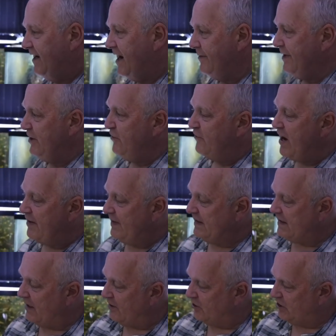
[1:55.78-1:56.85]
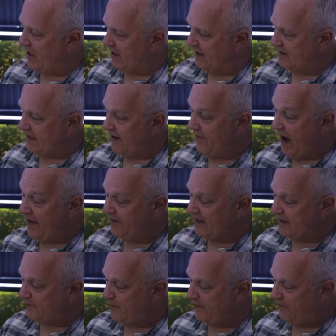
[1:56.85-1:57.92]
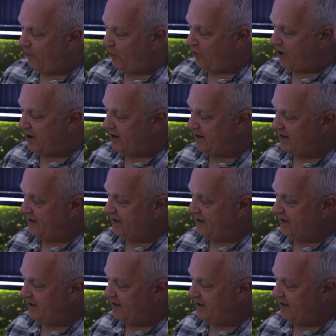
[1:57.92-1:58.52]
I mean, you've got these other shellies. I've had these before.